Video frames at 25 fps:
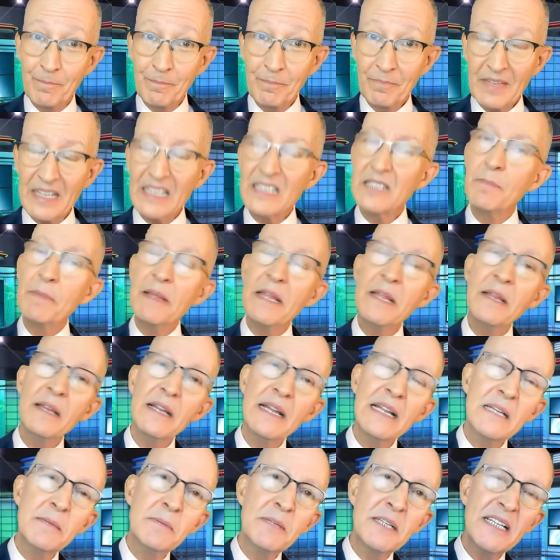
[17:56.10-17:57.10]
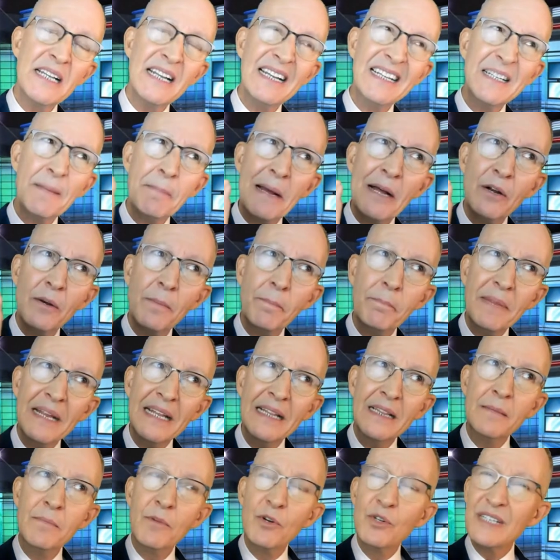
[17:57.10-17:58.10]
is be it's about
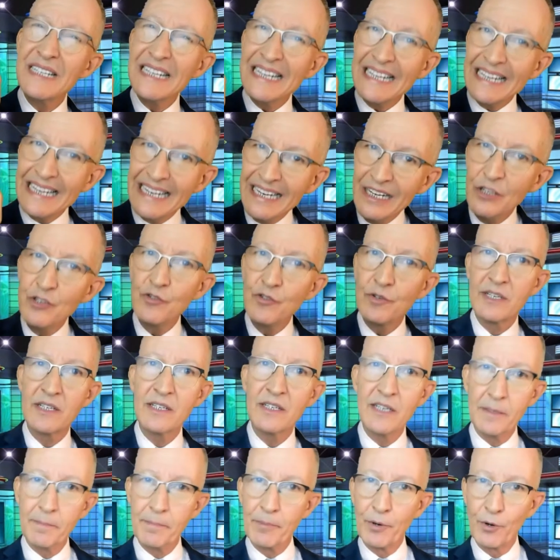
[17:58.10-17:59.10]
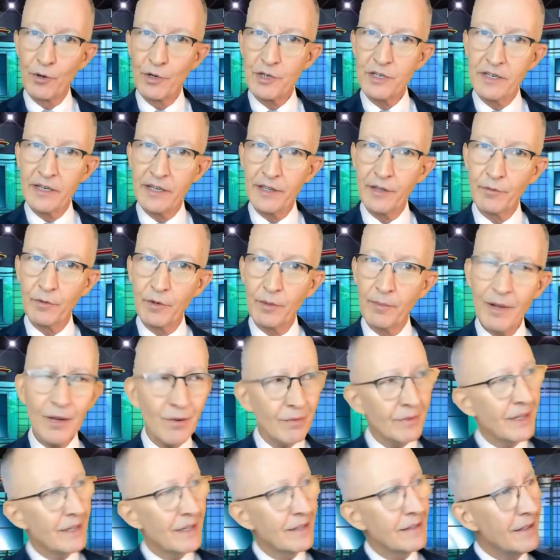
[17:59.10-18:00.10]
being the most interested person in the room.
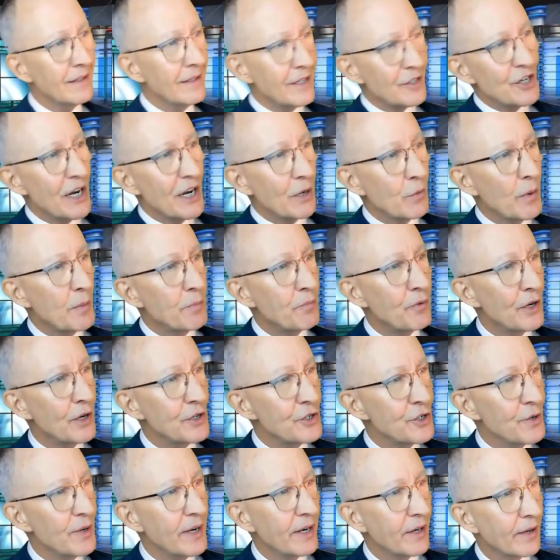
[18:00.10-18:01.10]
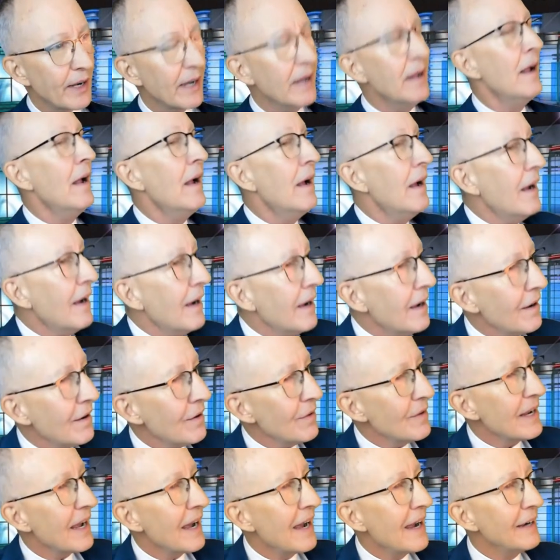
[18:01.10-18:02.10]
Oh no, Jack, what brought you here today? Oh
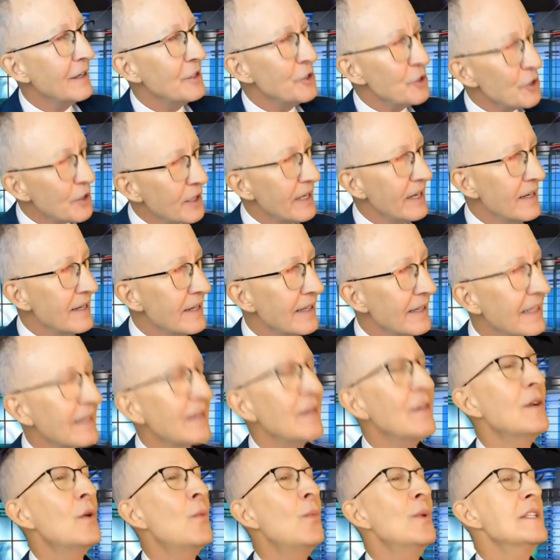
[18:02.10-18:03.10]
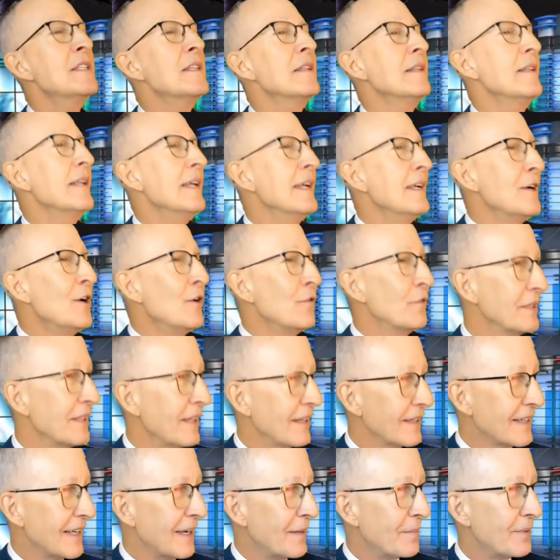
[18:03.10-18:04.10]
no, how did you get into that? Oh no, what's it like over at
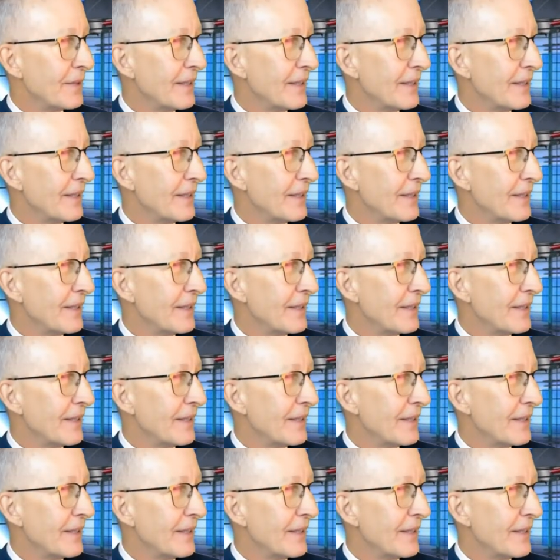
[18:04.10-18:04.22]
that company?